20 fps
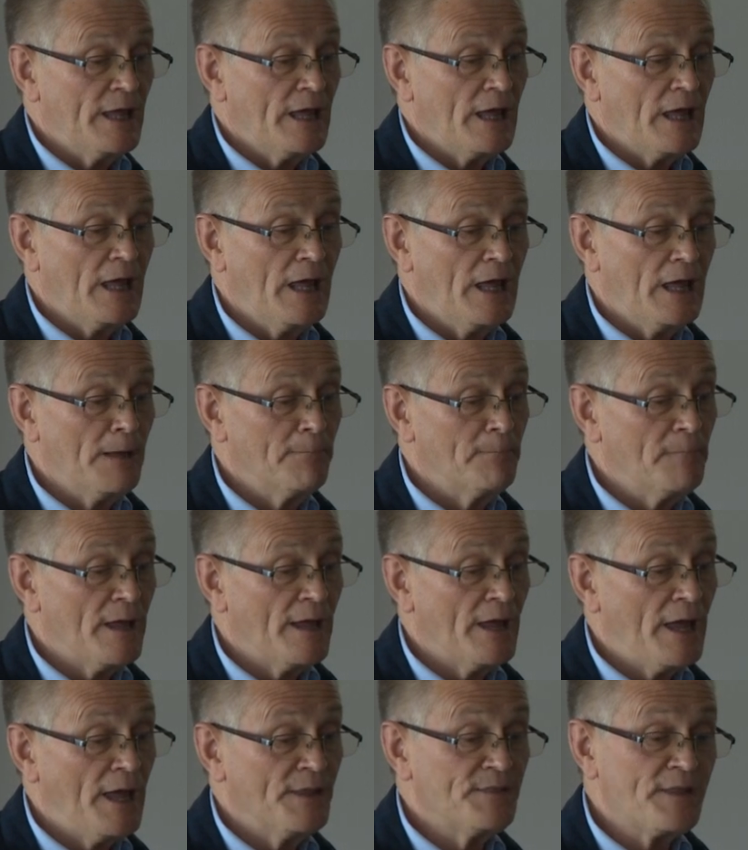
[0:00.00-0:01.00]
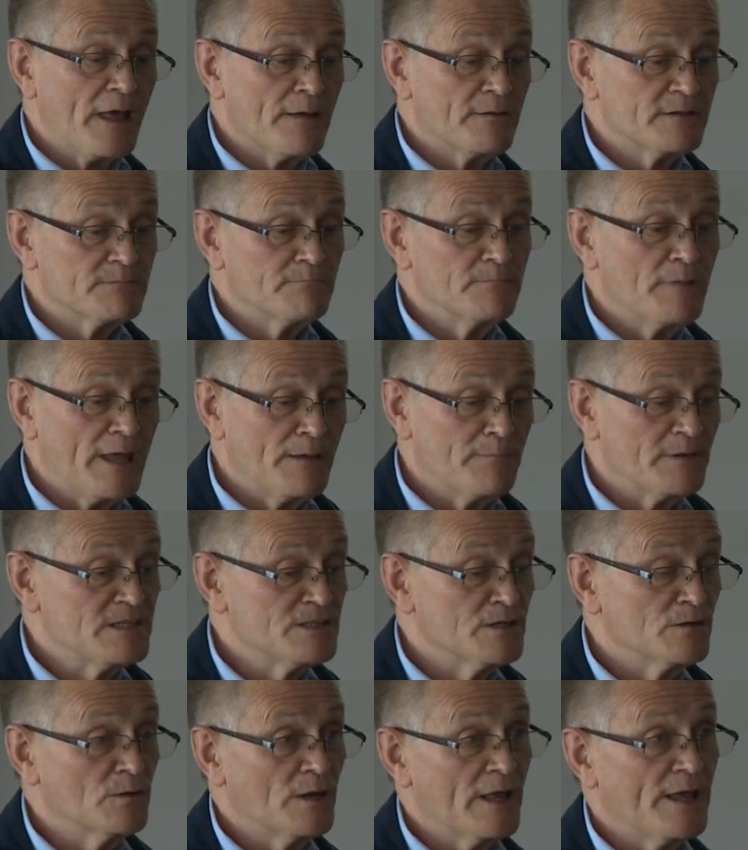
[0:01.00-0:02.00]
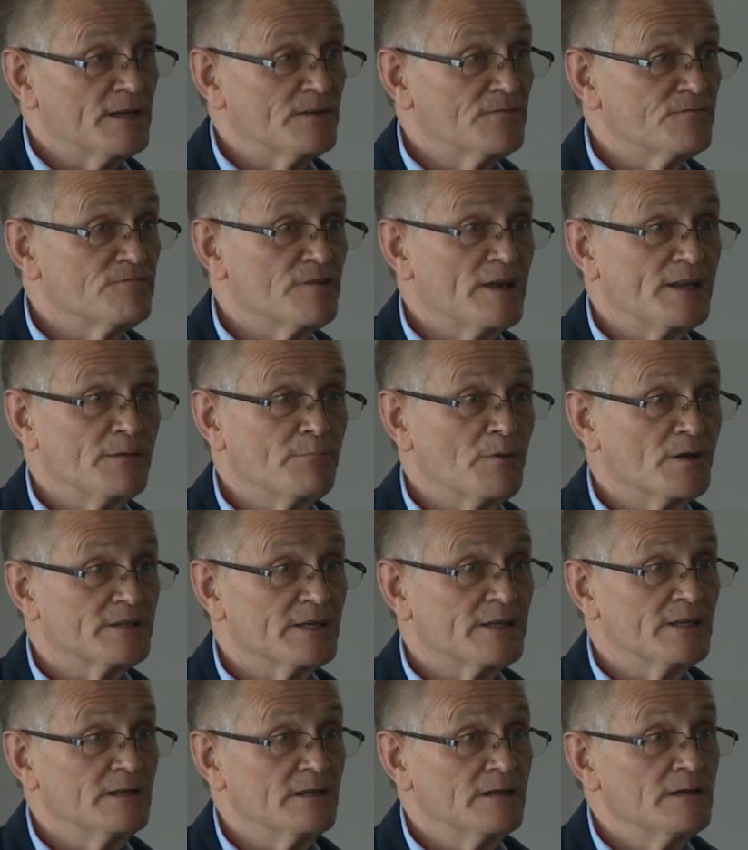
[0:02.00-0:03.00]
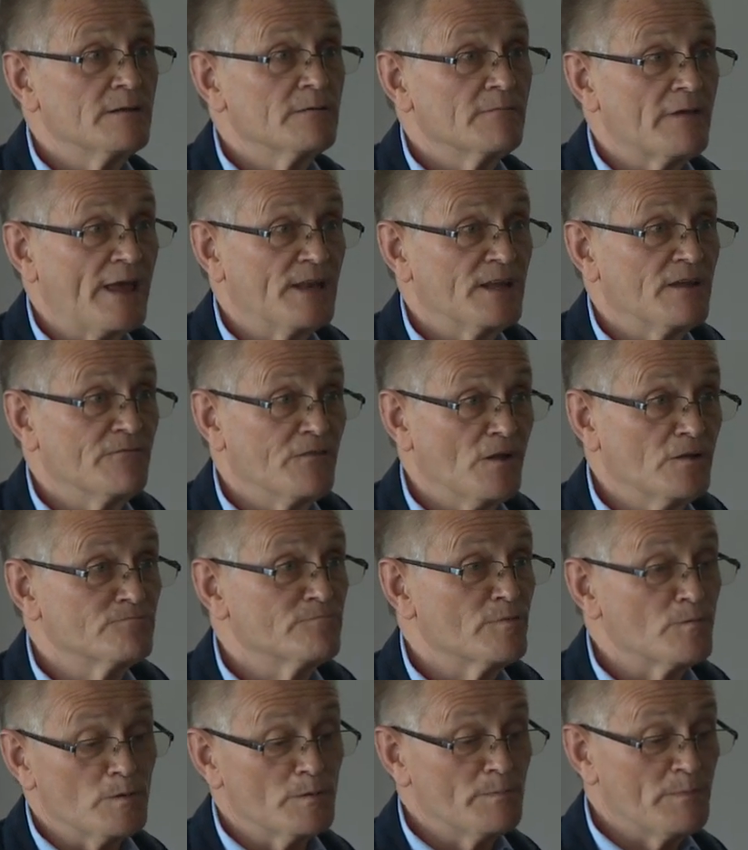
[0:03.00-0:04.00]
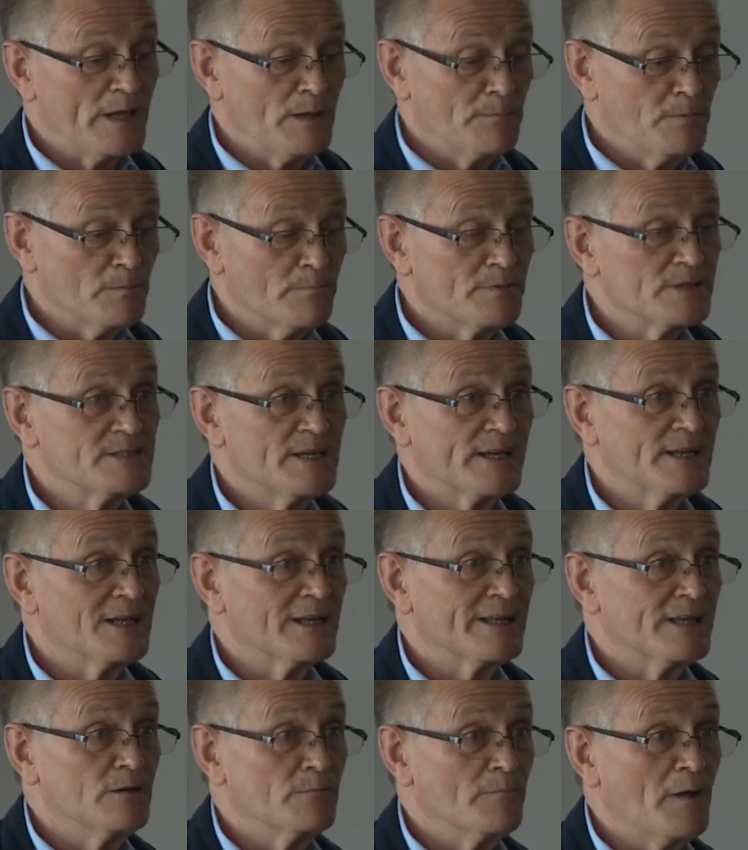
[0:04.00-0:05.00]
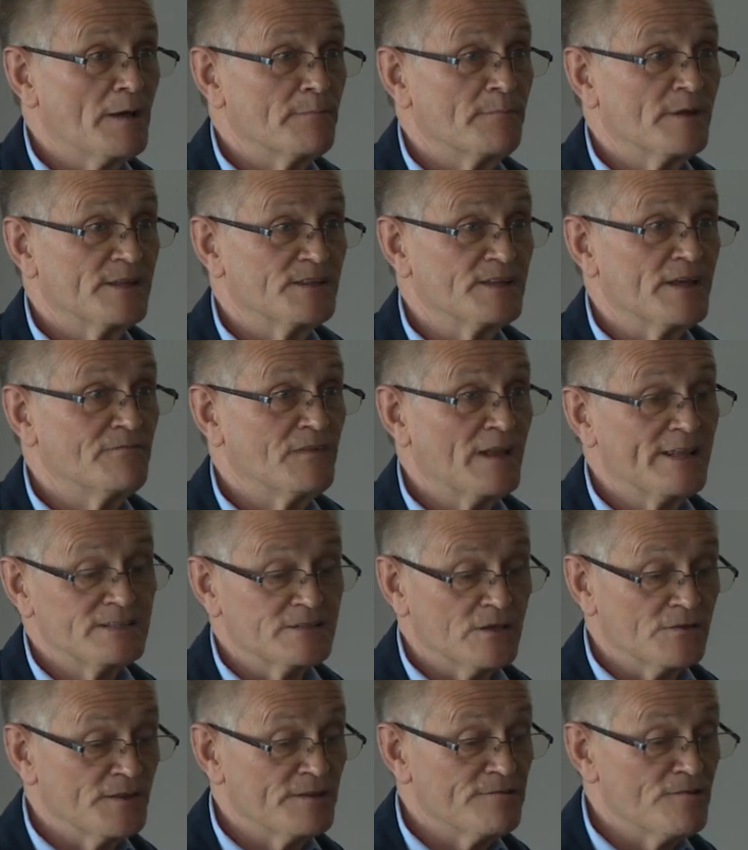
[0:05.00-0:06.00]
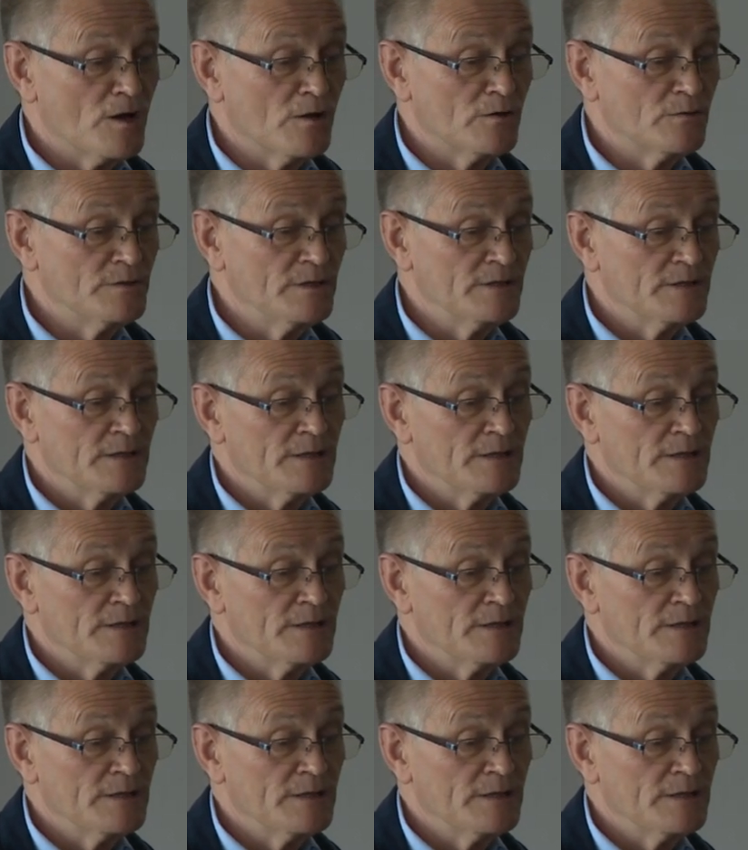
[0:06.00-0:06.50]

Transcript: and that may be too late for anybody, any vulnerable people particularly who might be in their flat on their own